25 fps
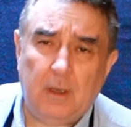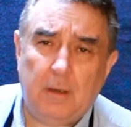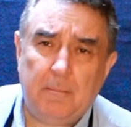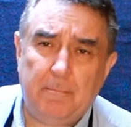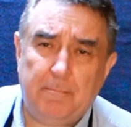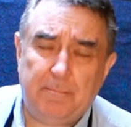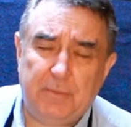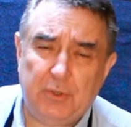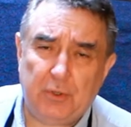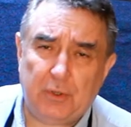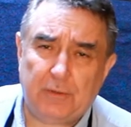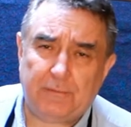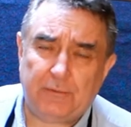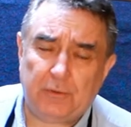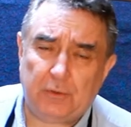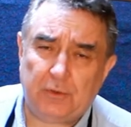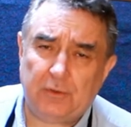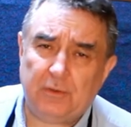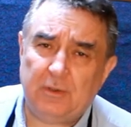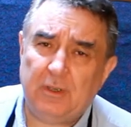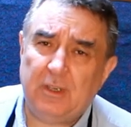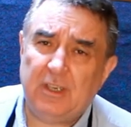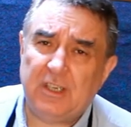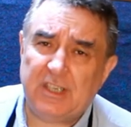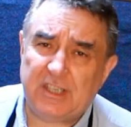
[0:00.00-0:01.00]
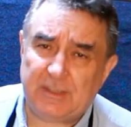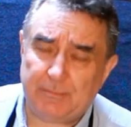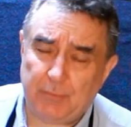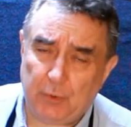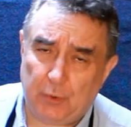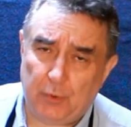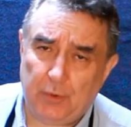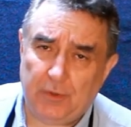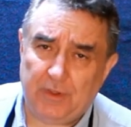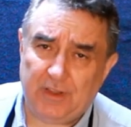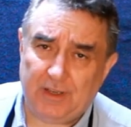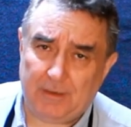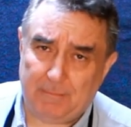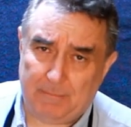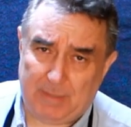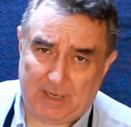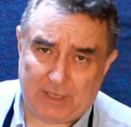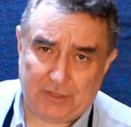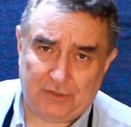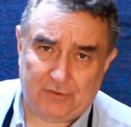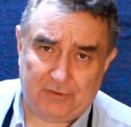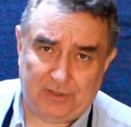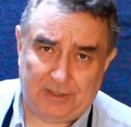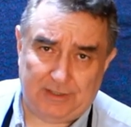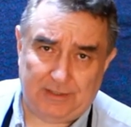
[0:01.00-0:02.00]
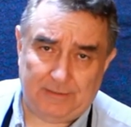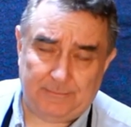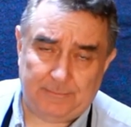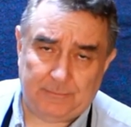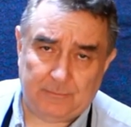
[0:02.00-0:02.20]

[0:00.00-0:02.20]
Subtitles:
beautiful, smooth, and buttery.